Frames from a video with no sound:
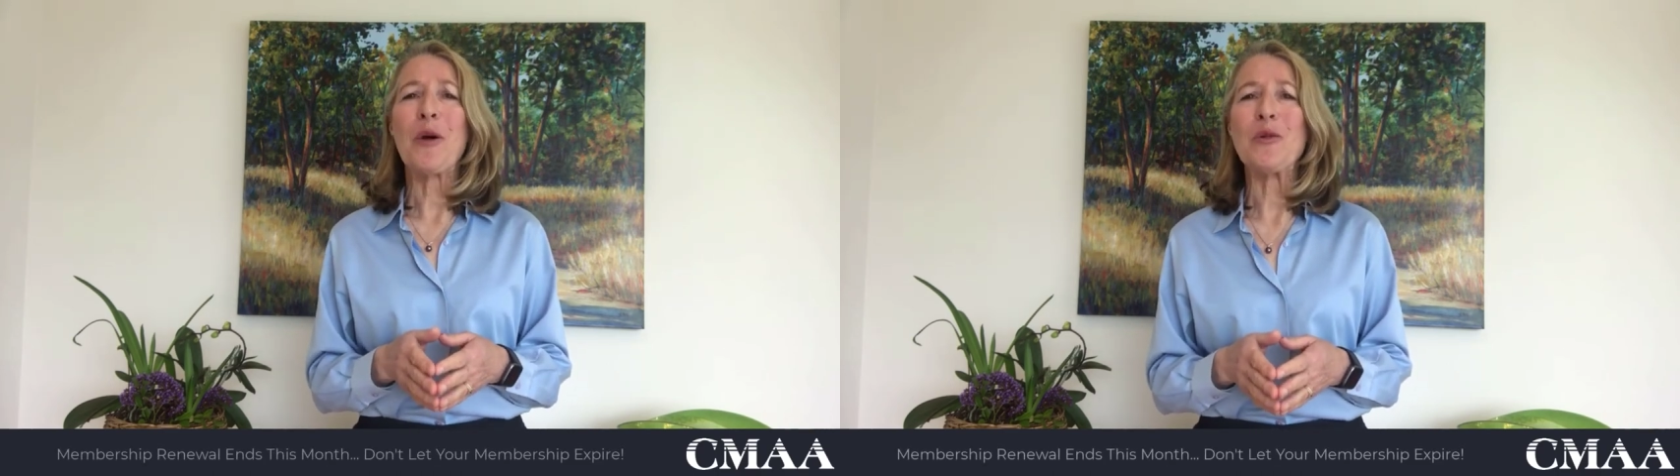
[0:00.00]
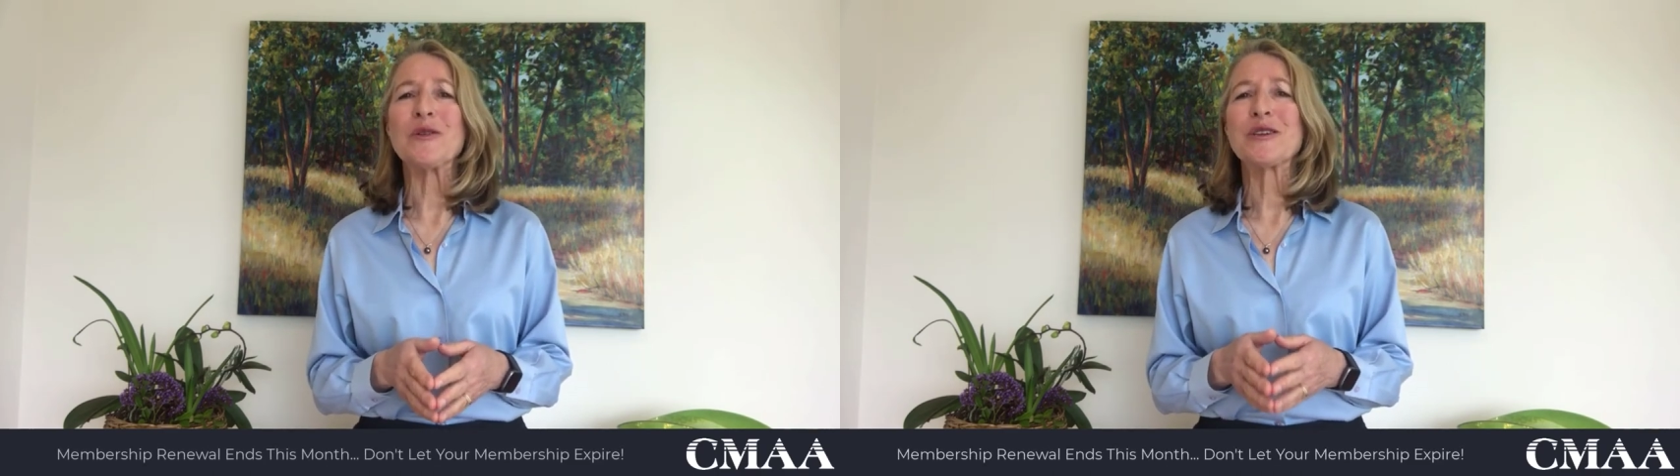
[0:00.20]

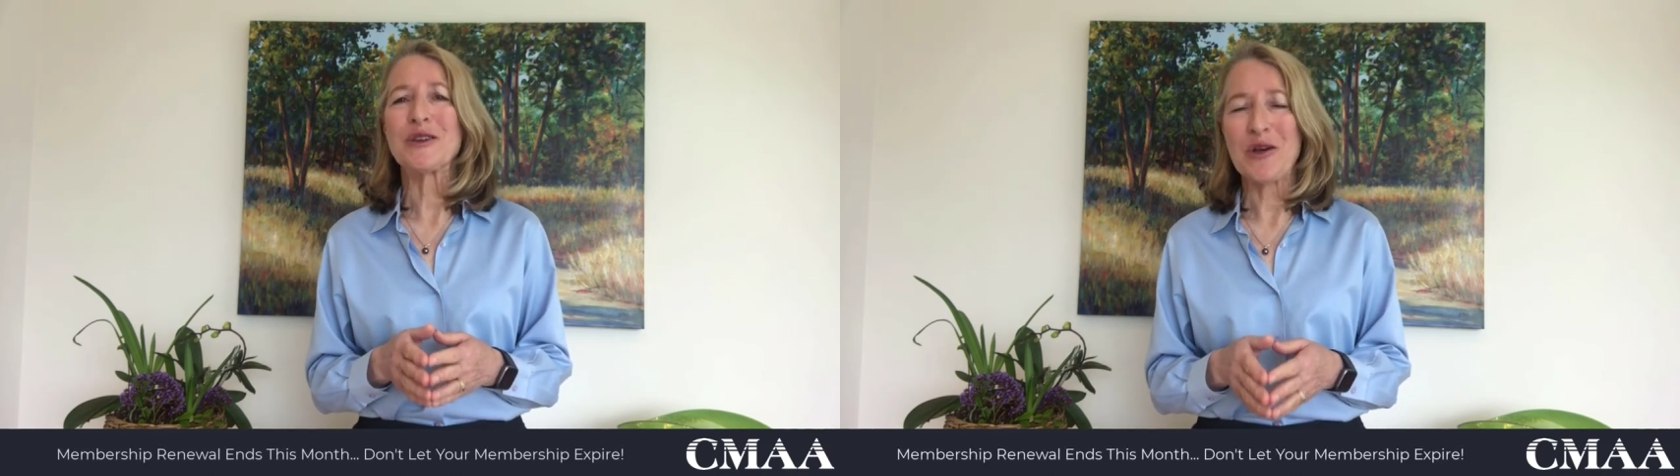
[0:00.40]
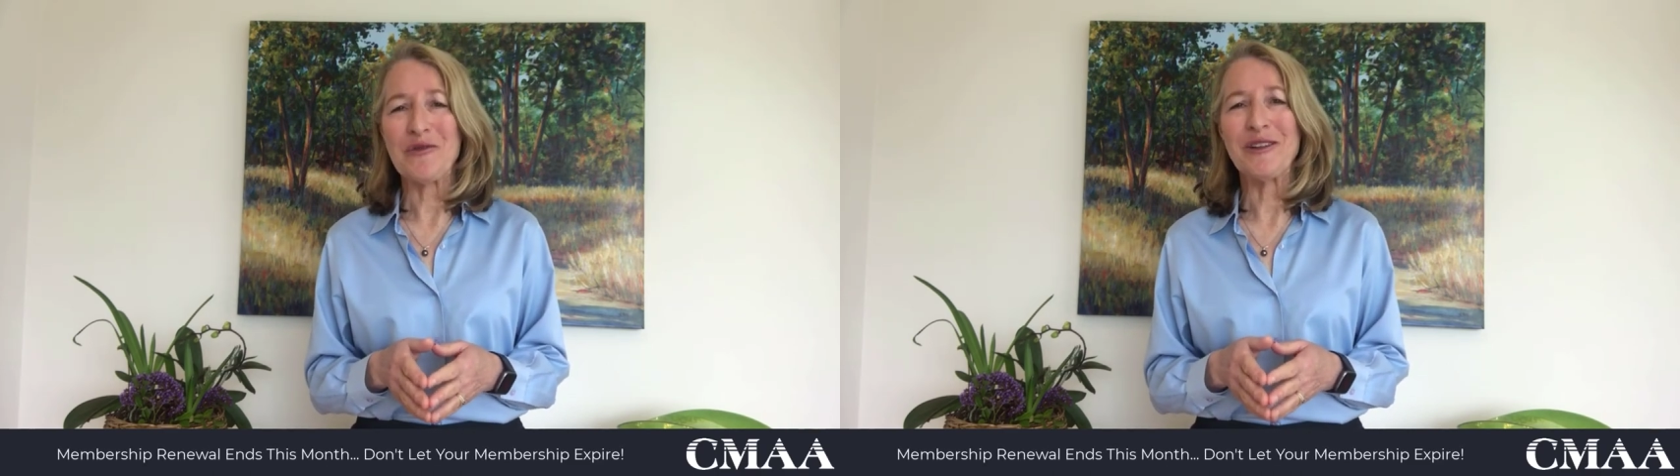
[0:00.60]

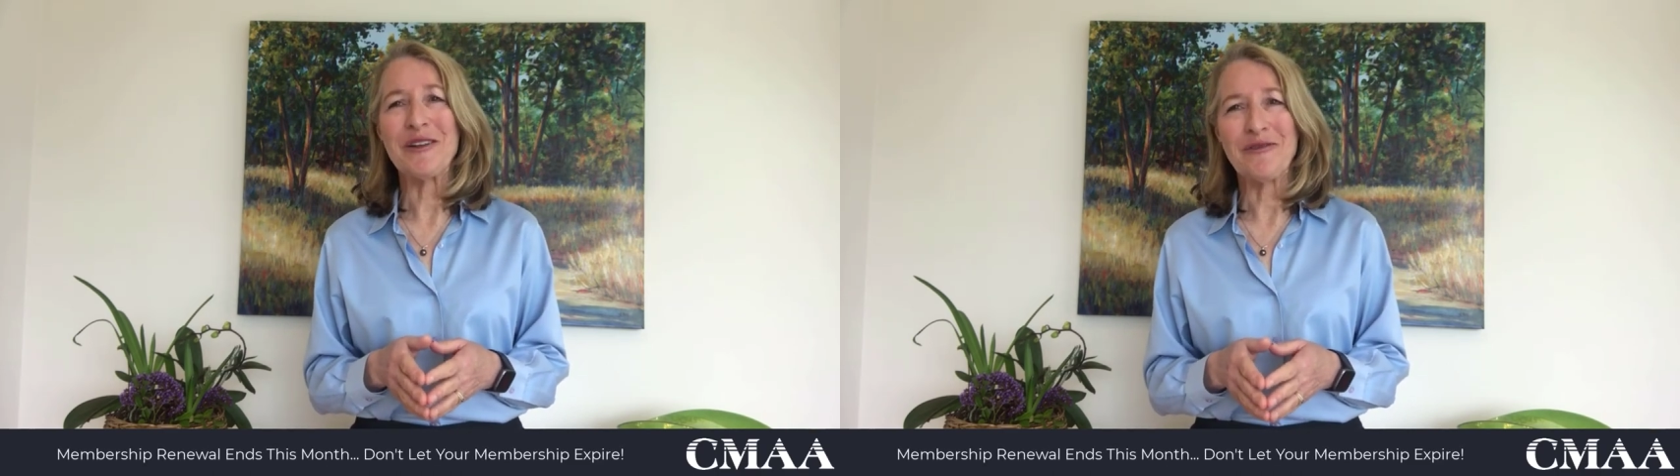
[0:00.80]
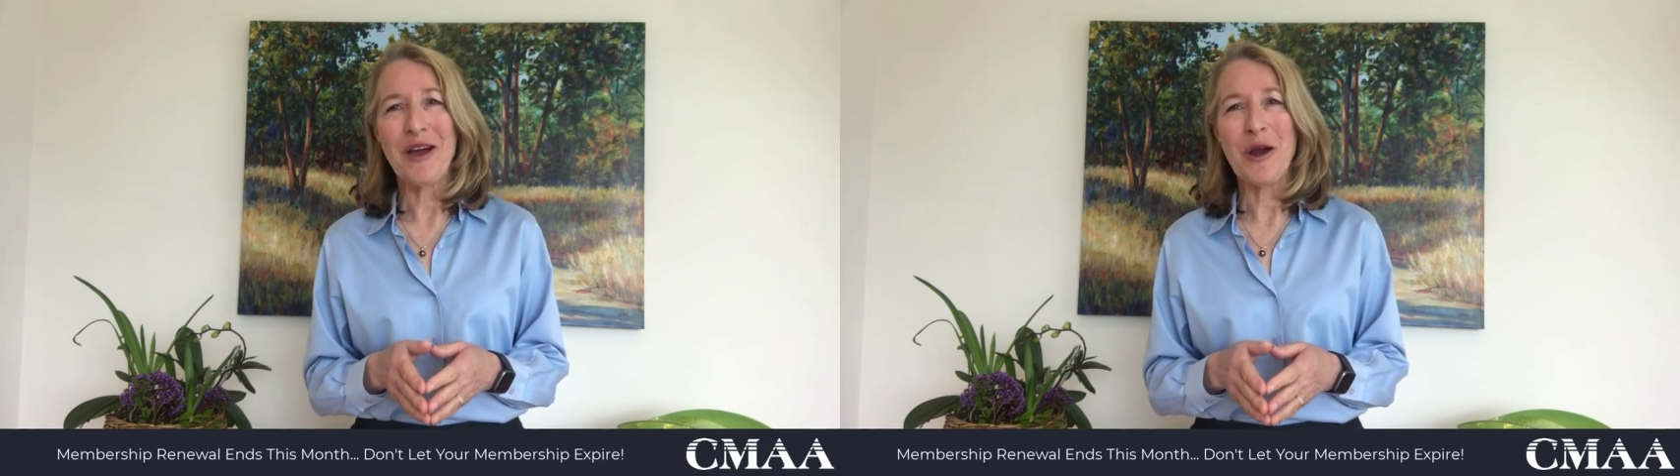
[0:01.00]
post-COVID
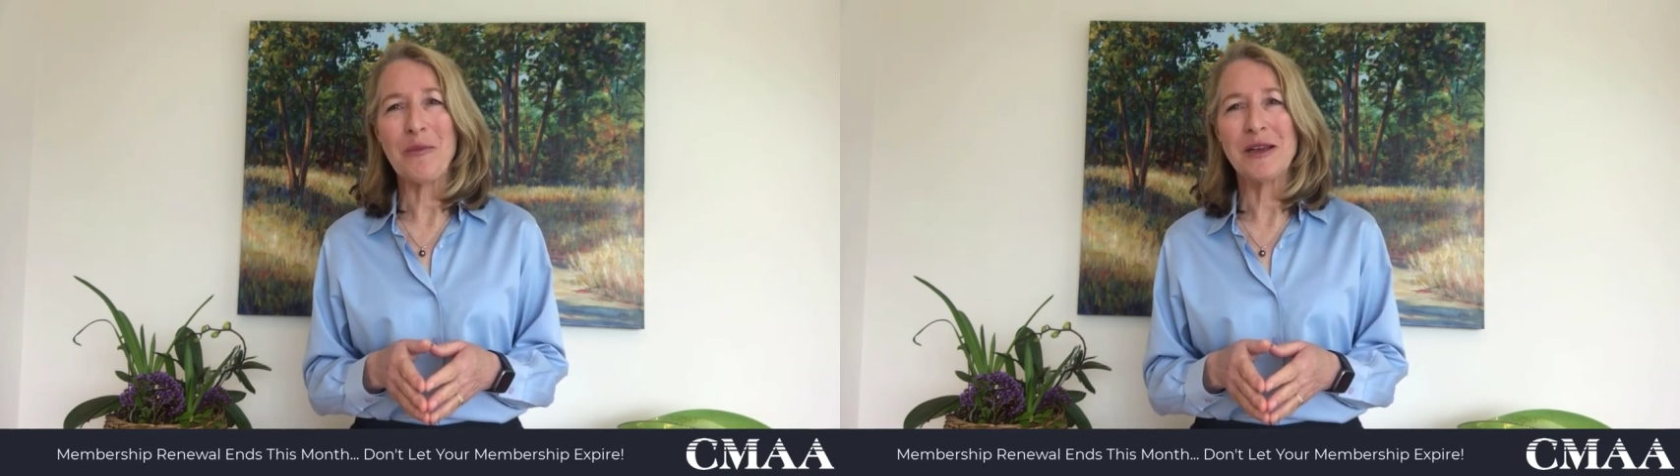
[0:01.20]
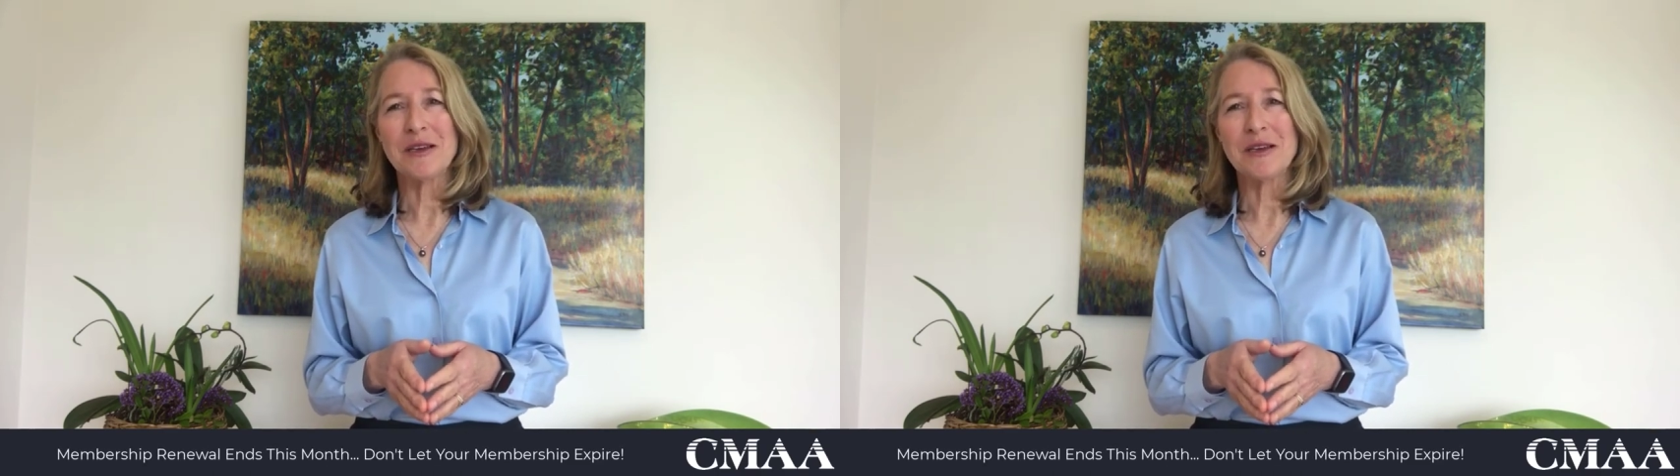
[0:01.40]
environment.